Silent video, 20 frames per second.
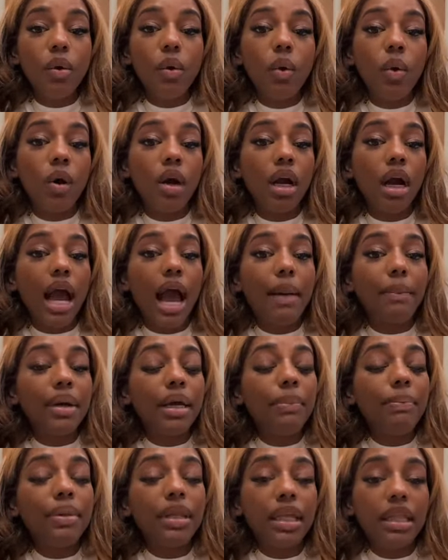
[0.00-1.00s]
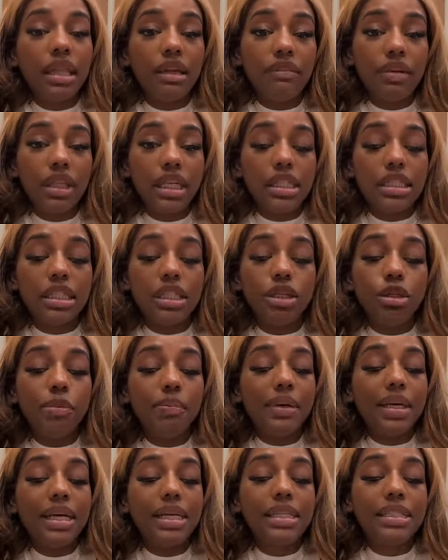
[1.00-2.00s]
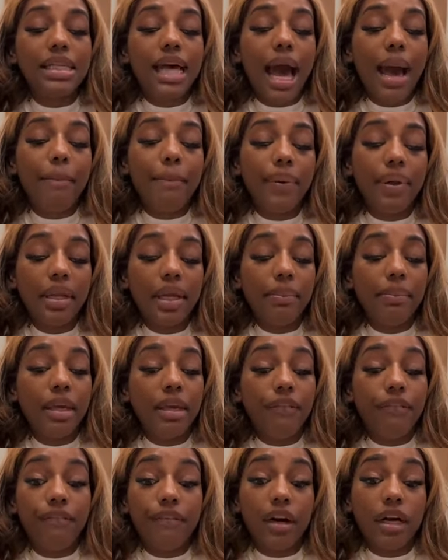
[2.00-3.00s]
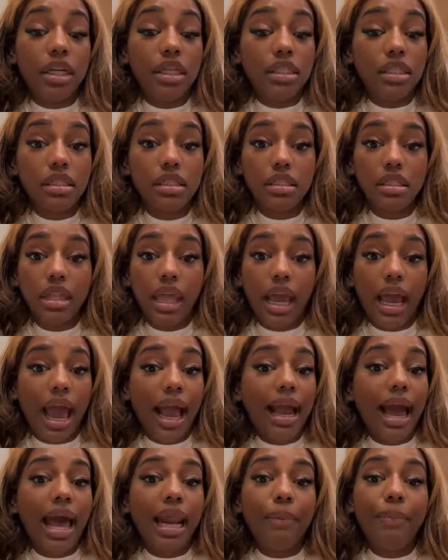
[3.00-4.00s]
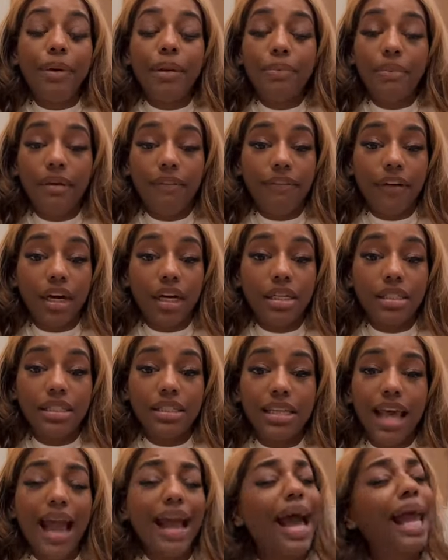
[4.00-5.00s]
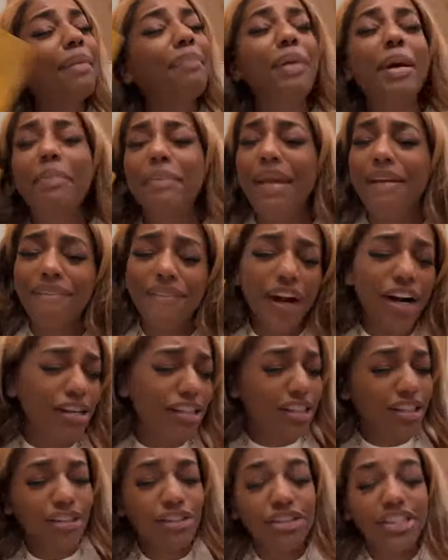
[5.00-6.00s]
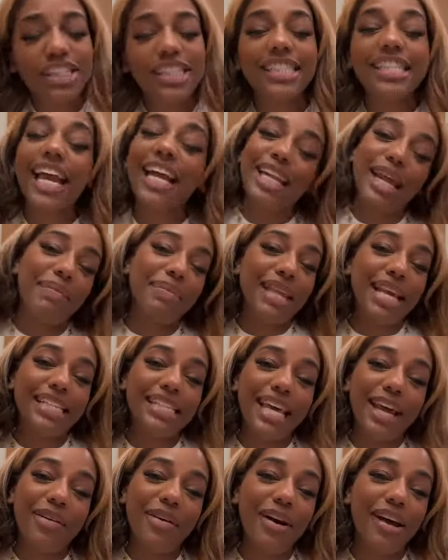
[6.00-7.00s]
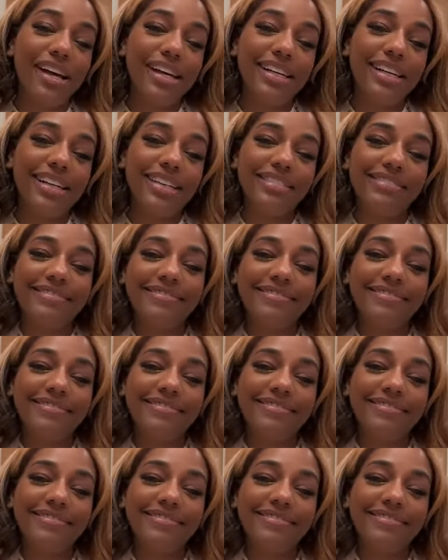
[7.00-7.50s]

it or I'm completely releasing you because I'm putting me first. Like, I gotta put me first. I gotta put me first, Lucius. Ain't that what they said on?